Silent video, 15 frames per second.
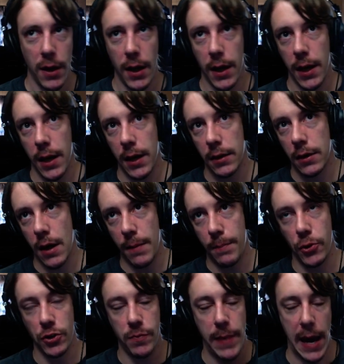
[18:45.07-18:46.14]
and
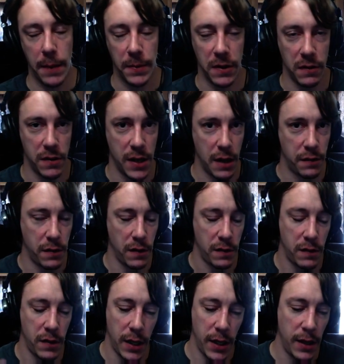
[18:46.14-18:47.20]
got pushed back because the S E
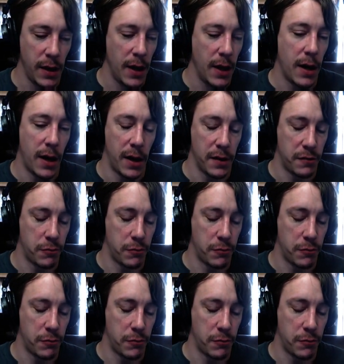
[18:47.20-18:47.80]
C uh,